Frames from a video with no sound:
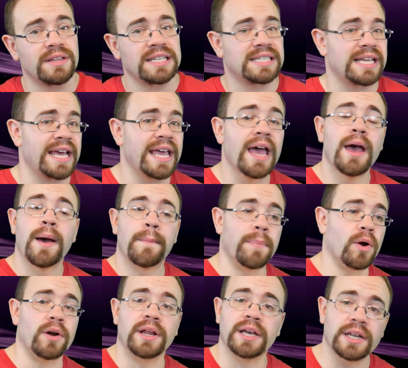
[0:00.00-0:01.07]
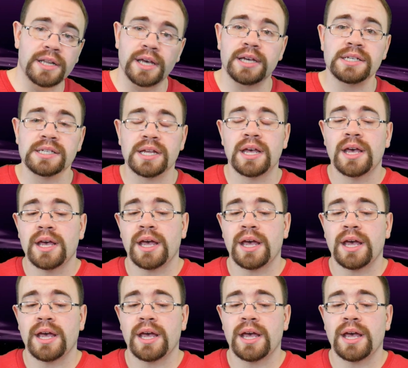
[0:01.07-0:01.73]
than, say, burning a disk.